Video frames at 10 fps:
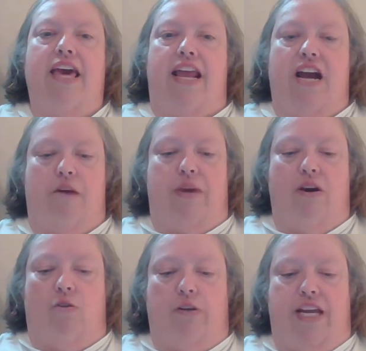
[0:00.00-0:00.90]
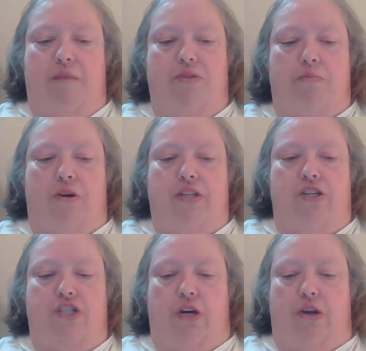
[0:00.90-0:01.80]
and I'll be holding up the book to
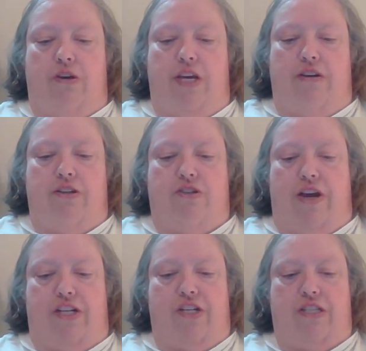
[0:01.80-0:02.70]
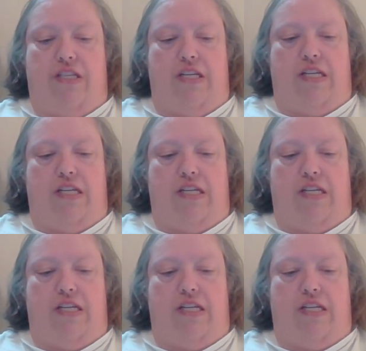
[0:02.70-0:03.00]
show you the illustrations.